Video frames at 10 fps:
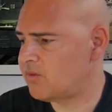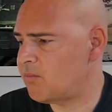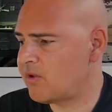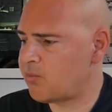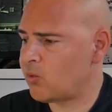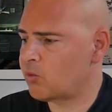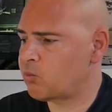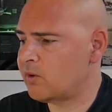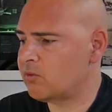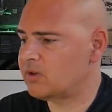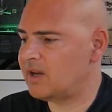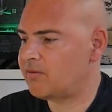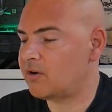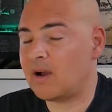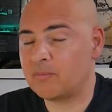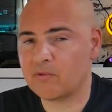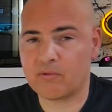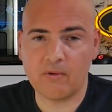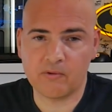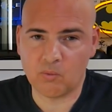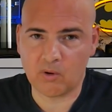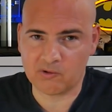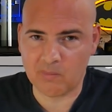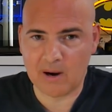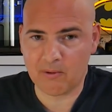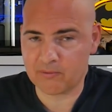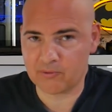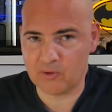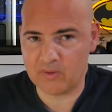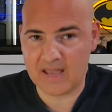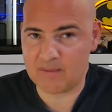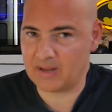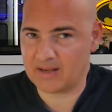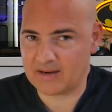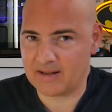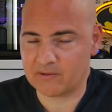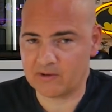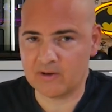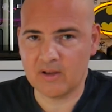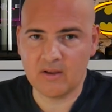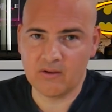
The motherboard will deliver up to 300 watts of power through the 8-pin connector,